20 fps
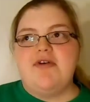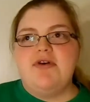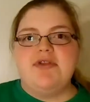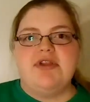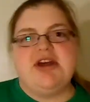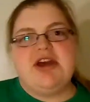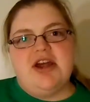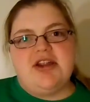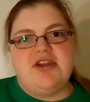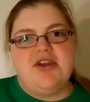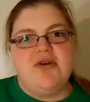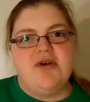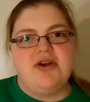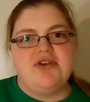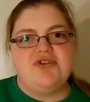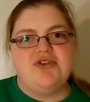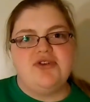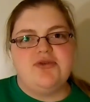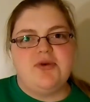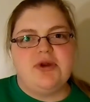I've only got
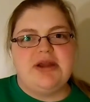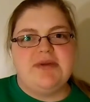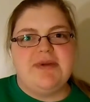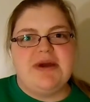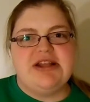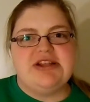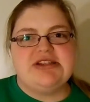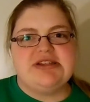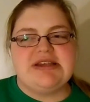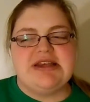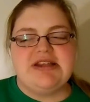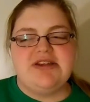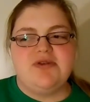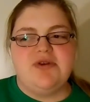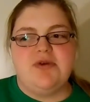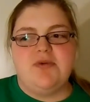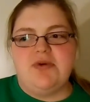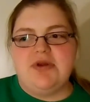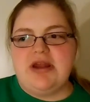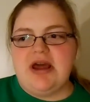220 pages
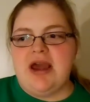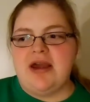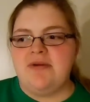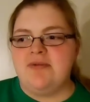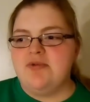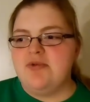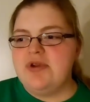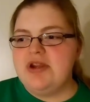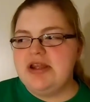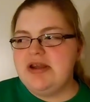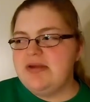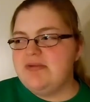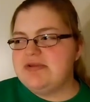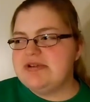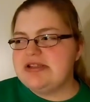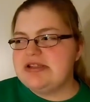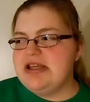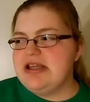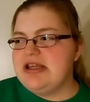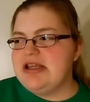into it when I really
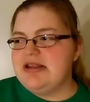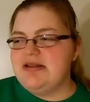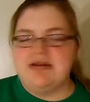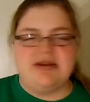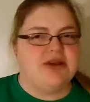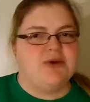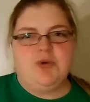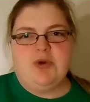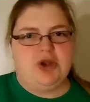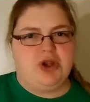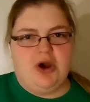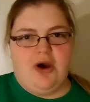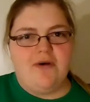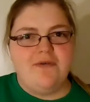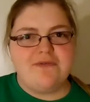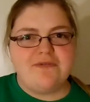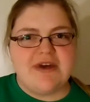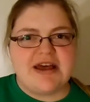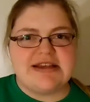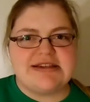was thinking it would
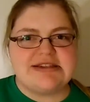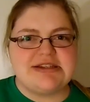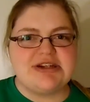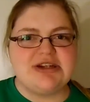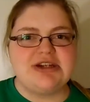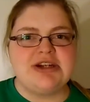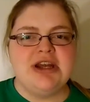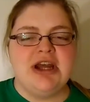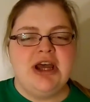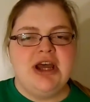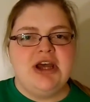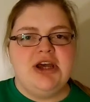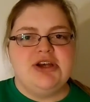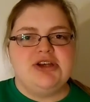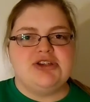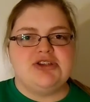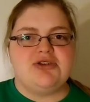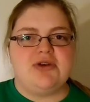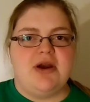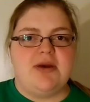go faster.
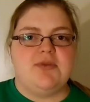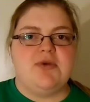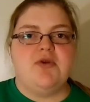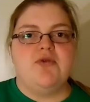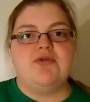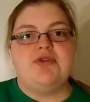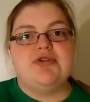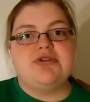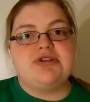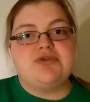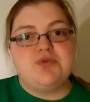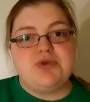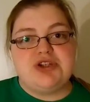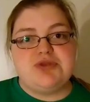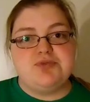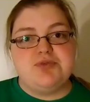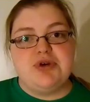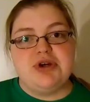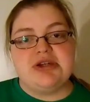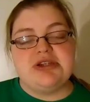So I'm going to
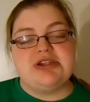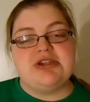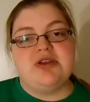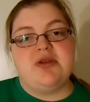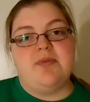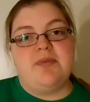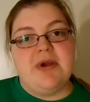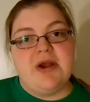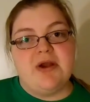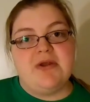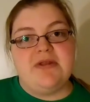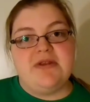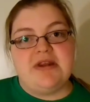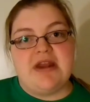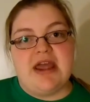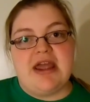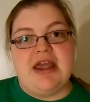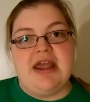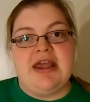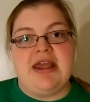switch books to The Bear and
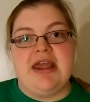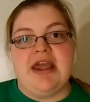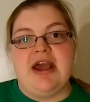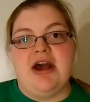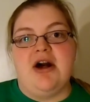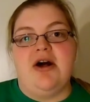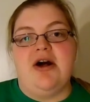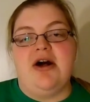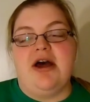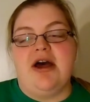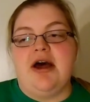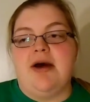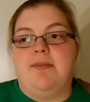the Nightingale.